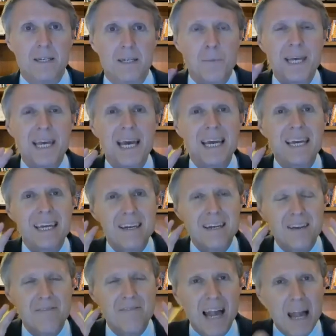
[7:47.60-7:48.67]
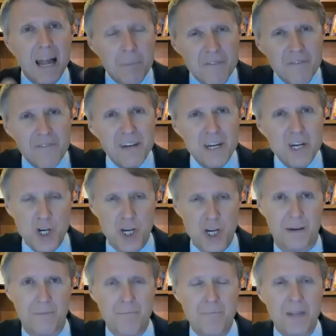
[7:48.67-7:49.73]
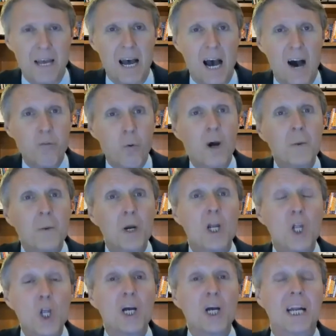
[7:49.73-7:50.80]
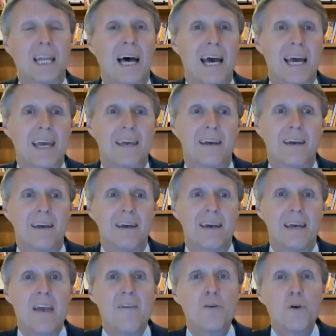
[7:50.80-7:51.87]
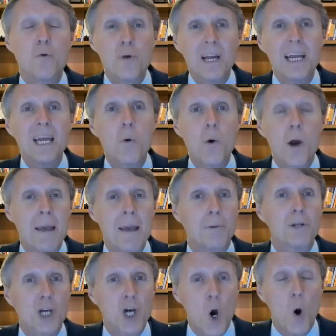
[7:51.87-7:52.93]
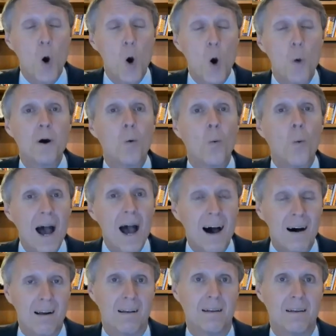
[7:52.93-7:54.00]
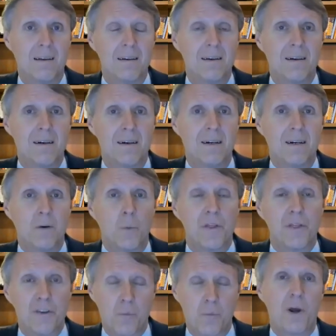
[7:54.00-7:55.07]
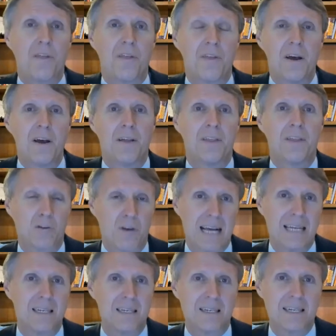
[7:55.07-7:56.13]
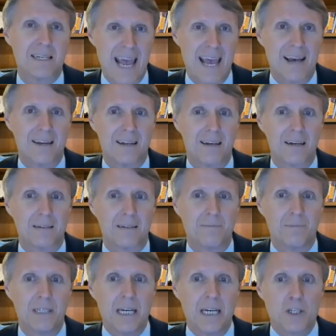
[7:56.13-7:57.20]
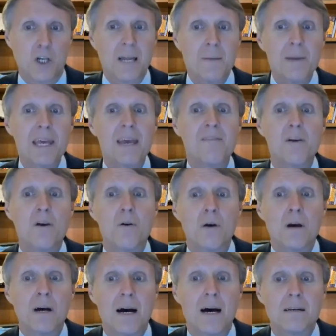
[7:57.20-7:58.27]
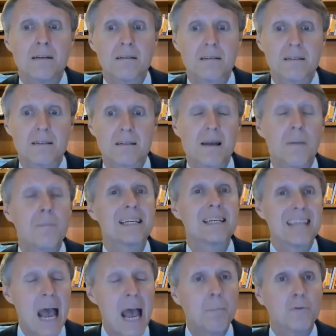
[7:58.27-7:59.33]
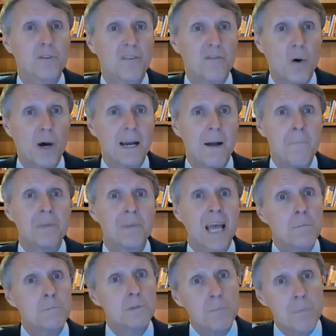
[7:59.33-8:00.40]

to begin to develop a vision of what it would look like if you really were able to cope well with the, with the crisis at hand. So let me give you uh, some examples of what comes